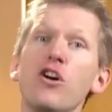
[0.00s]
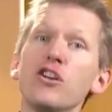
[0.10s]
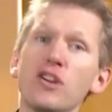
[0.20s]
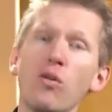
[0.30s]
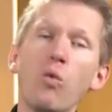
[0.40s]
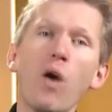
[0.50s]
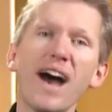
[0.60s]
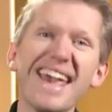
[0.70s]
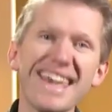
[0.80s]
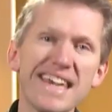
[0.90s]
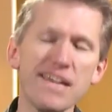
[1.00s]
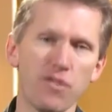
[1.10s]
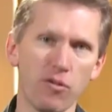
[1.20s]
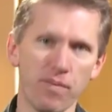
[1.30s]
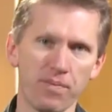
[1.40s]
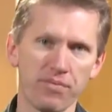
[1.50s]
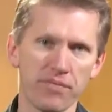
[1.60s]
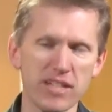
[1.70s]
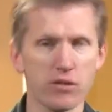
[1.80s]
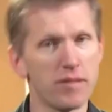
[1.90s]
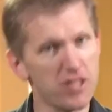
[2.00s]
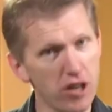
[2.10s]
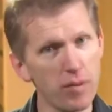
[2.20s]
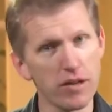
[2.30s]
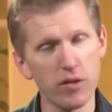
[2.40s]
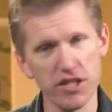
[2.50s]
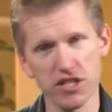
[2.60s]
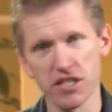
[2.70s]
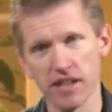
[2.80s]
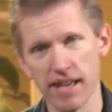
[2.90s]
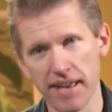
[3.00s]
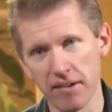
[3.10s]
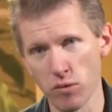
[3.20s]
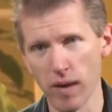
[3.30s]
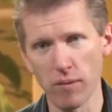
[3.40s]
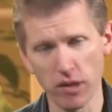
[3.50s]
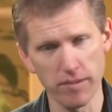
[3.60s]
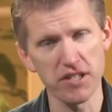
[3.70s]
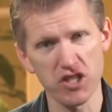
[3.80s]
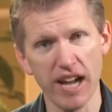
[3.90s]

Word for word: God, why evil? That's one of the most common questions I hear and one of the most